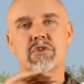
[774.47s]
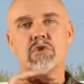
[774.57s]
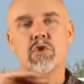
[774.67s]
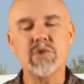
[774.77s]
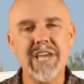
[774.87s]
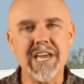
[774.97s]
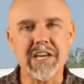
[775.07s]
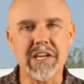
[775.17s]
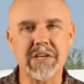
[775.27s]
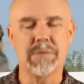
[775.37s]
to dig.
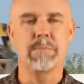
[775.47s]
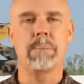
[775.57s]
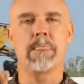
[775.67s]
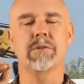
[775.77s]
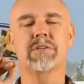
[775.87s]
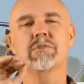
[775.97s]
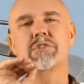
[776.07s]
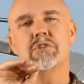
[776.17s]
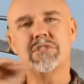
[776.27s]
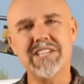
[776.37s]
So
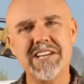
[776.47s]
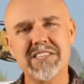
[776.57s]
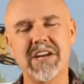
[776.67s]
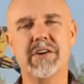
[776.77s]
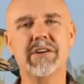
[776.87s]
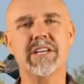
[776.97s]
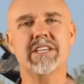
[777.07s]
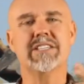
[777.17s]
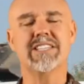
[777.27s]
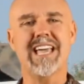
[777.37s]
to dig there
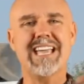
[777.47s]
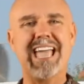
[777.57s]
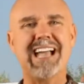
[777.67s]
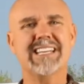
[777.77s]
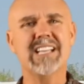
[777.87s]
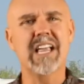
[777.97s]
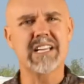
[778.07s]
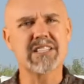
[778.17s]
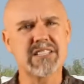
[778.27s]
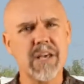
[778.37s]
is like acting like
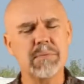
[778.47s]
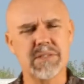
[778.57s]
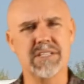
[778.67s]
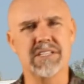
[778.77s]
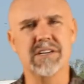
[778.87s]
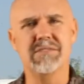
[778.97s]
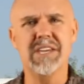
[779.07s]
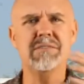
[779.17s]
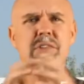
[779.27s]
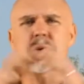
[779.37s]
a substantive,
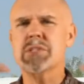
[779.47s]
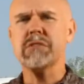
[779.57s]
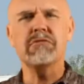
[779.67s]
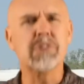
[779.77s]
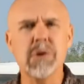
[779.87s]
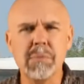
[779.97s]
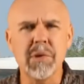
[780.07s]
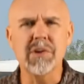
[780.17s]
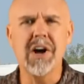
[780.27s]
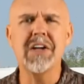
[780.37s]
even though it's a
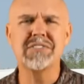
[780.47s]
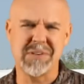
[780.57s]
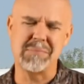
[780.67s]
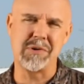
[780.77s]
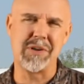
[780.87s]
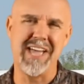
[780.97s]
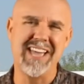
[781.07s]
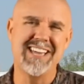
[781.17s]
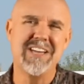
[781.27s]
verbal concept, okay?